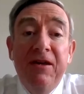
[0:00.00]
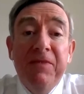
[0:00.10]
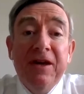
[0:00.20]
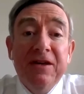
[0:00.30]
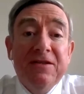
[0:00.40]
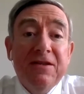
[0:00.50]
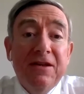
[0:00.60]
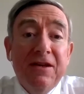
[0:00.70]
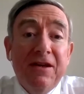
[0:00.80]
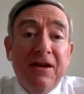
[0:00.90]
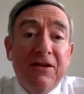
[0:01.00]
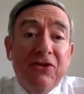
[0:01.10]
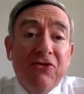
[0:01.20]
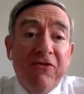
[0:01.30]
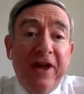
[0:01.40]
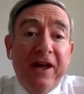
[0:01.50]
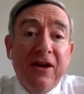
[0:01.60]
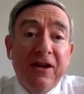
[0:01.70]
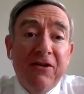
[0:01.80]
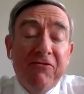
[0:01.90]
Because to reflect
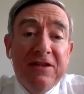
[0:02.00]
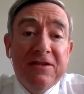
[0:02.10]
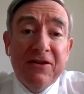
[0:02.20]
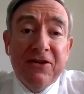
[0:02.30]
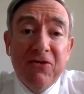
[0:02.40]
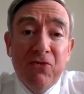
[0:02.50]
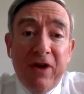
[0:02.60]
on the recent,